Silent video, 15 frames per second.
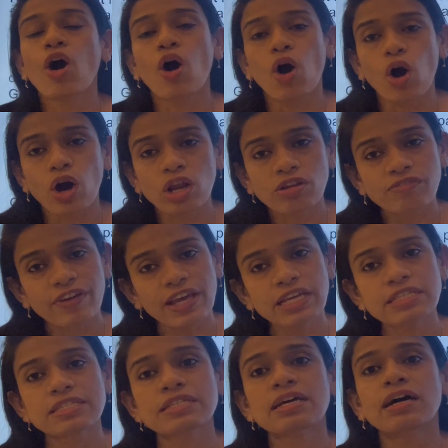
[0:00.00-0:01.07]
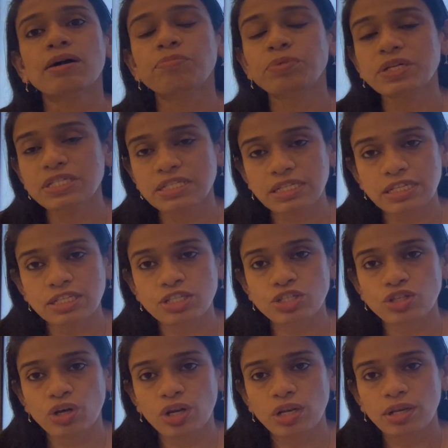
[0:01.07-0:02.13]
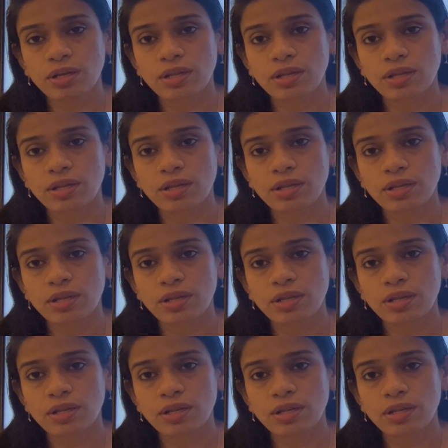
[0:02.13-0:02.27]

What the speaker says: always a person is tall?